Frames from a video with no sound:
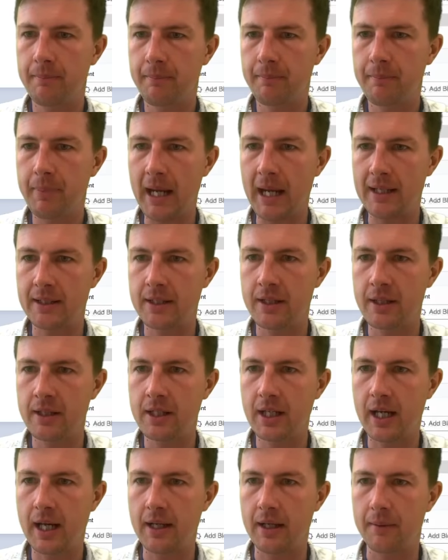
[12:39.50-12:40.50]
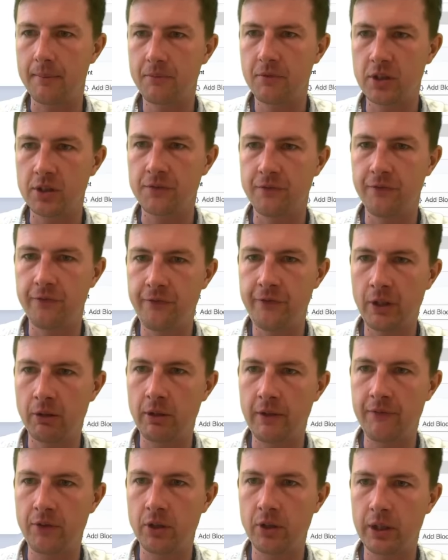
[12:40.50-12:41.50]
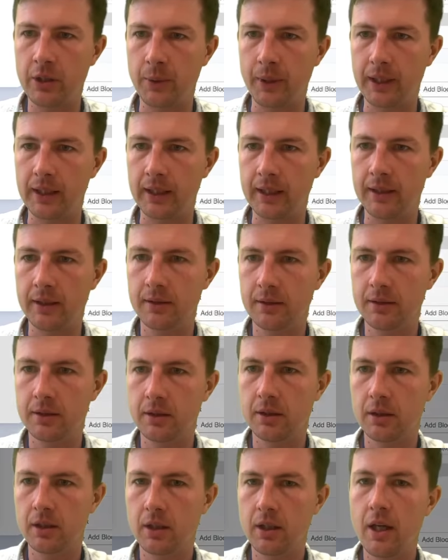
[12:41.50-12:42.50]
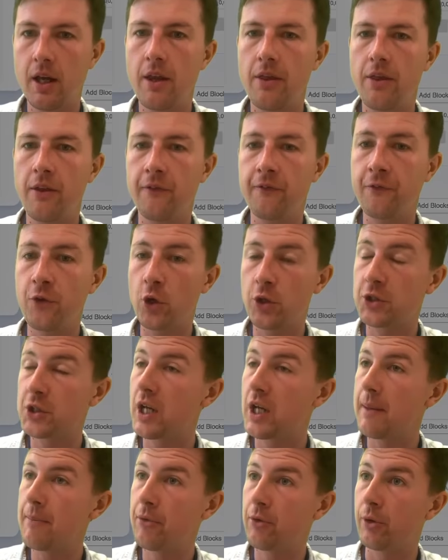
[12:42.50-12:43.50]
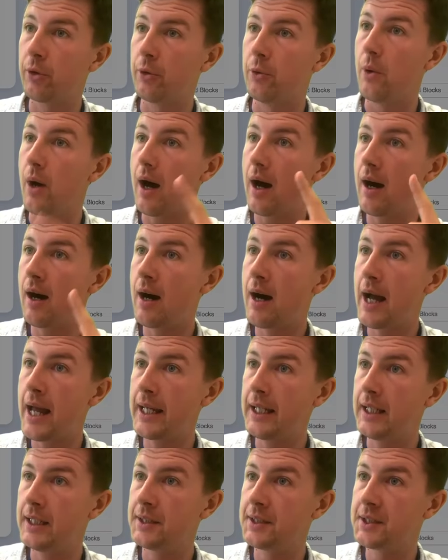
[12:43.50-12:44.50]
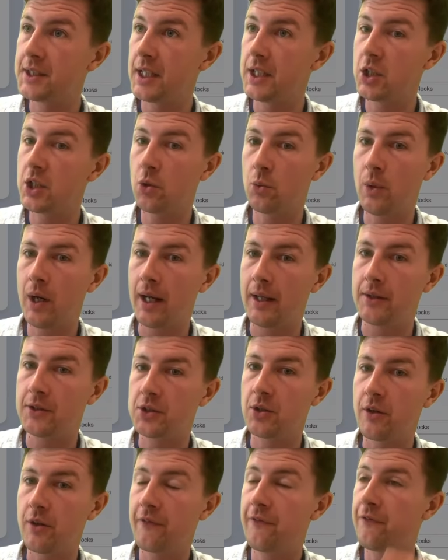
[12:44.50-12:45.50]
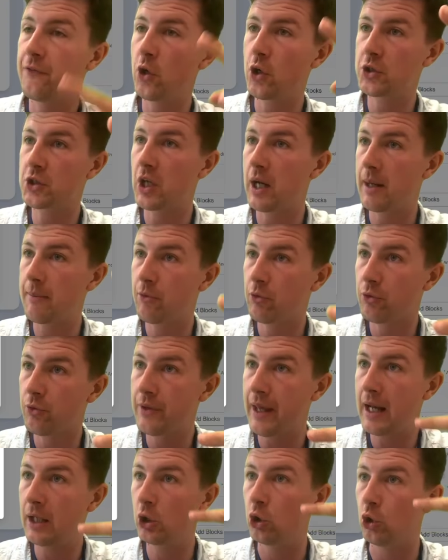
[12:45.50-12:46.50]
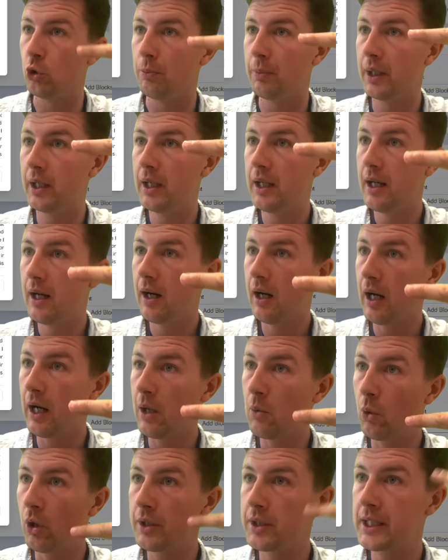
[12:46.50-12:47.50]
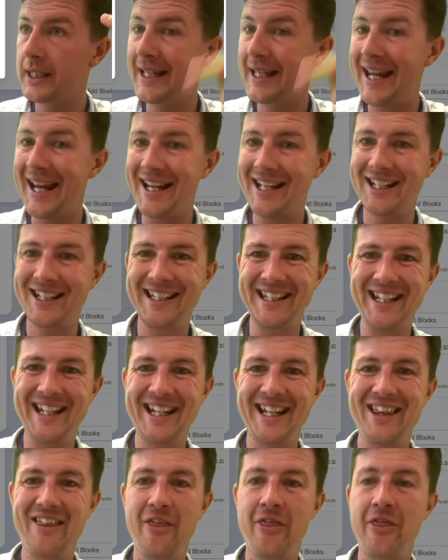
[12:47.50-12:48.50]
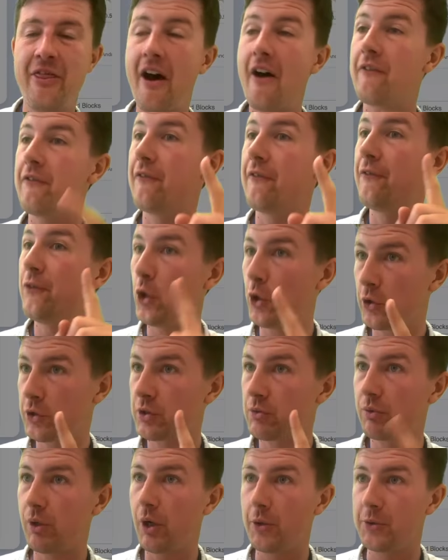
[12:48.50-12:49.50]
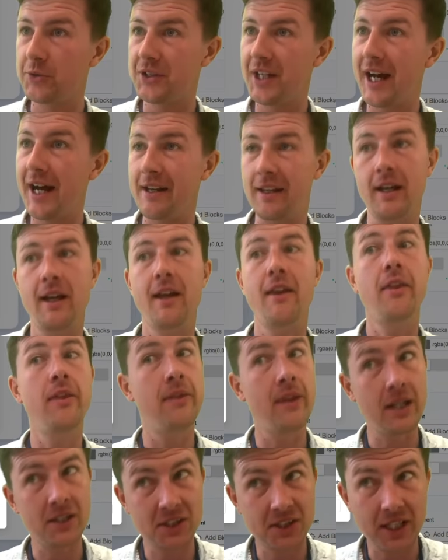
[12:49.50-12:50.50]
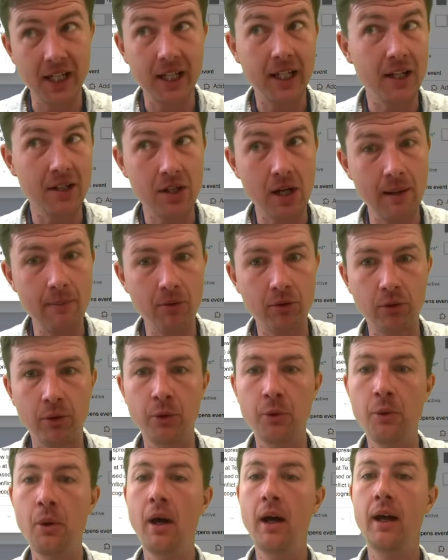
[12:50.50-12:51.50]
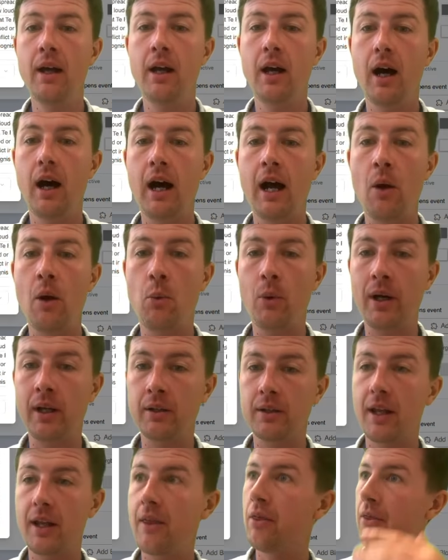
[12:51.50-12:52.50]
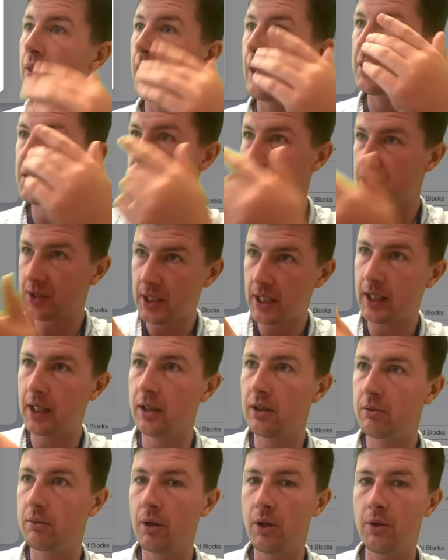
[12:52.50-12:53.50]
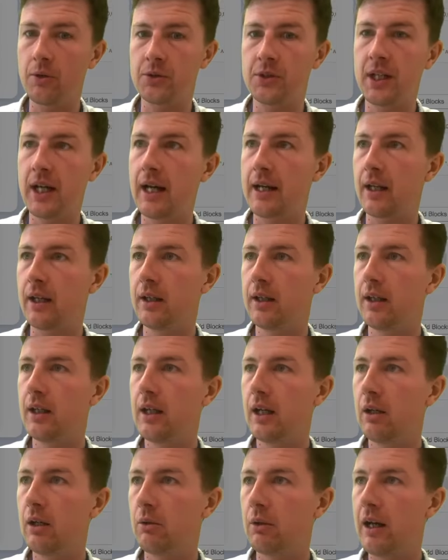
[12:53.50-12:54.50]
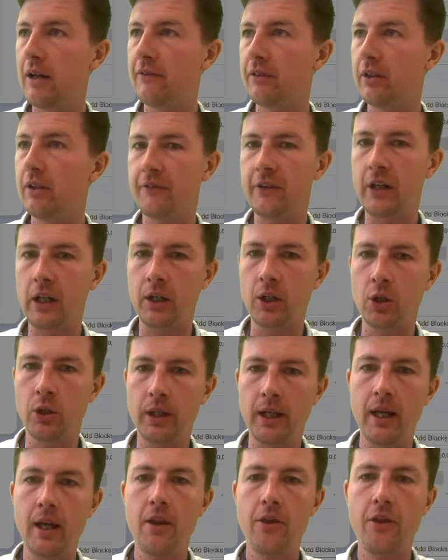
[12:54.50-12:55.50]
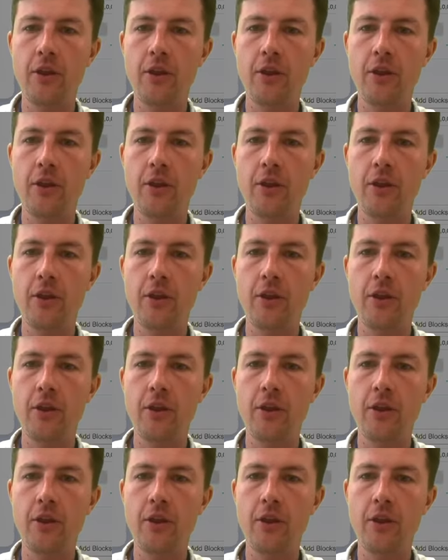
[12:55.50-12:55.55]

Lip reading: Back to the data, just very, very quickly. The first time through, I is set to 1. So the first time through that loop, I want to get the first row's data. The second time through, I want the second row's data, arrival at Whangaroa.